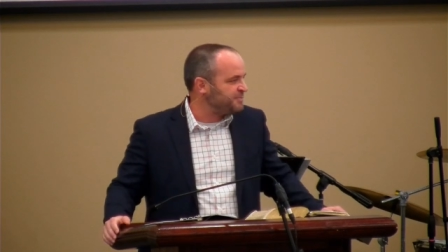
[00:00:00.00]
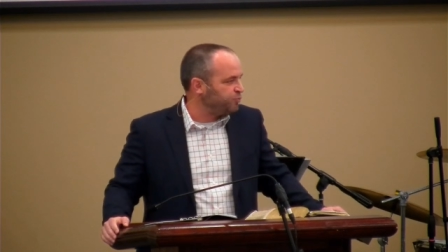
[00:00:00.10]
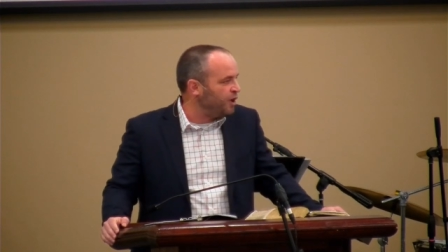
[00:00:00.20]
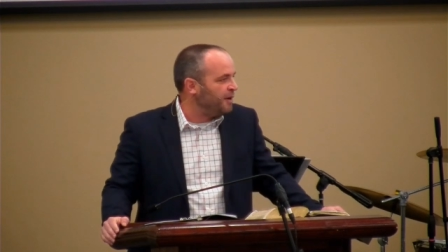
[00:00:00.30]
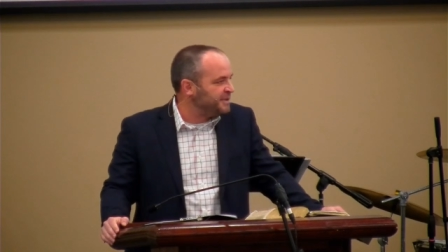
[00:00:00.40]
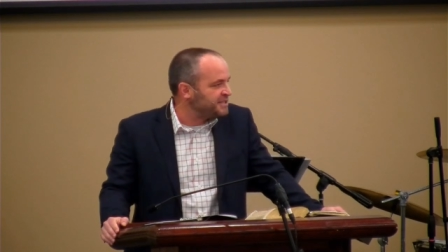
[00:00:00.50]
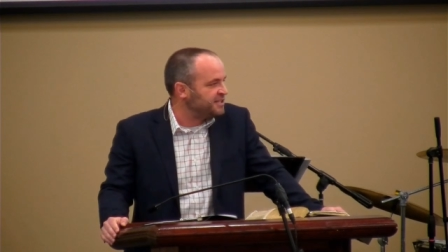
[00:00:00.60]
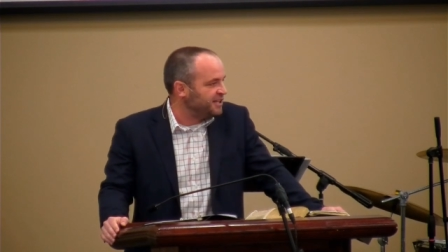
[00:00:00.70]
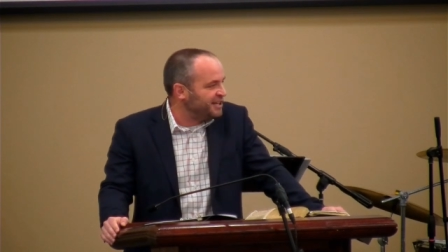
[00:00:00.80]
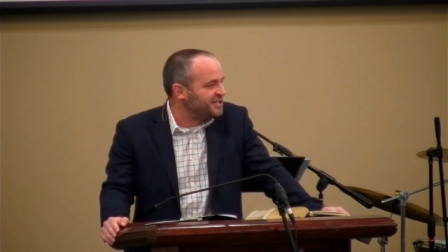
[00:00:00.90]

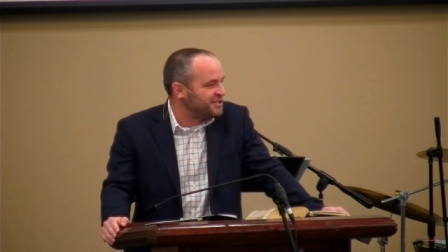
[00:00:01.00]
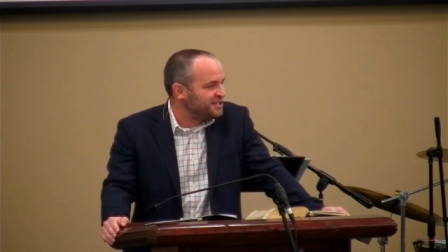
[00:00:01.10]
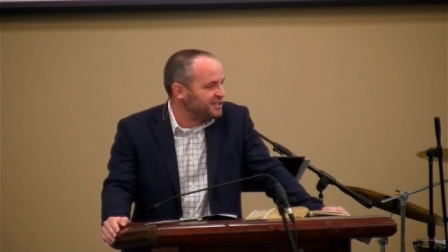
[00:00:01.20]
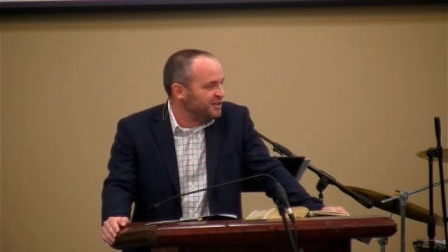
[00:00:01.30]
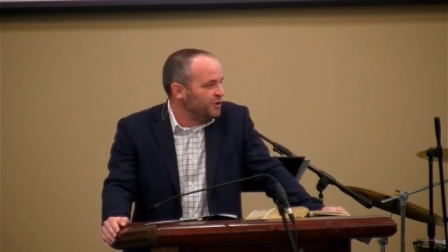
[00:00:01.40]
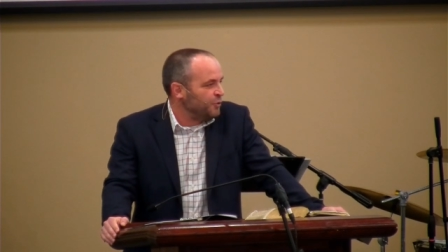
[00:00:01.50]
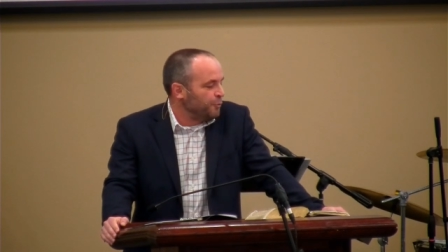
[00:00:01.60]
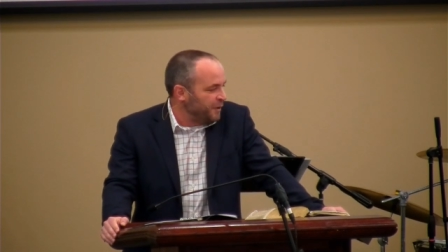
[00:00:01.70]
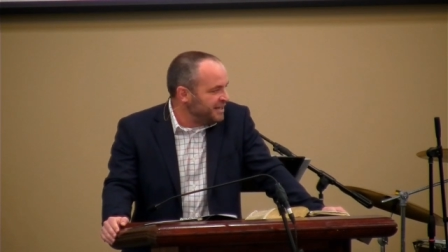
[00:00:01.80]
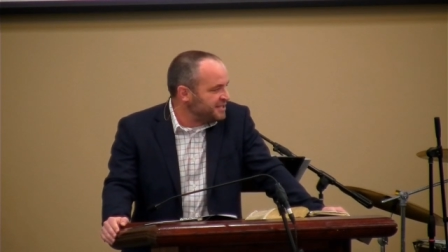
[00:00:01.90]
promised us
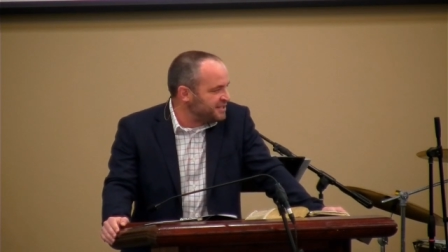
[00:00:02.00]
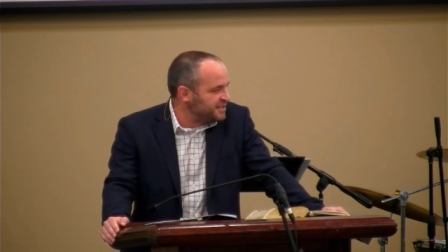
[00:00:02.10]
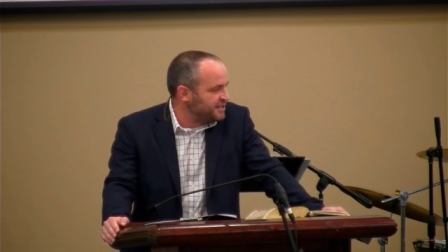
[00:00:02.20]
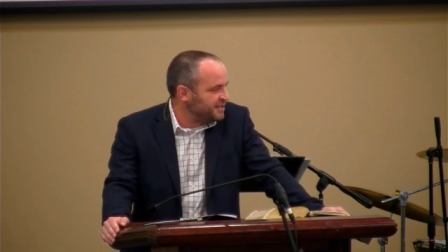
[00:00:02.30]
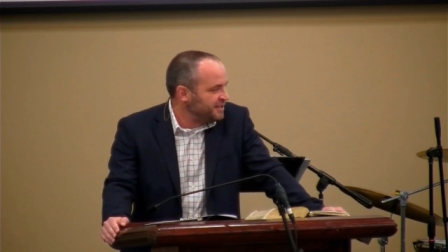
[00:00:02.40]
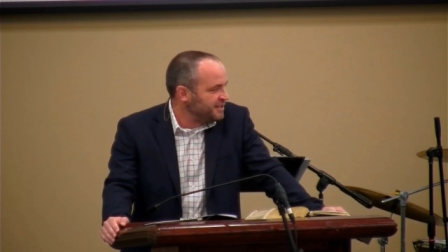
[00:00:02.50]
rest,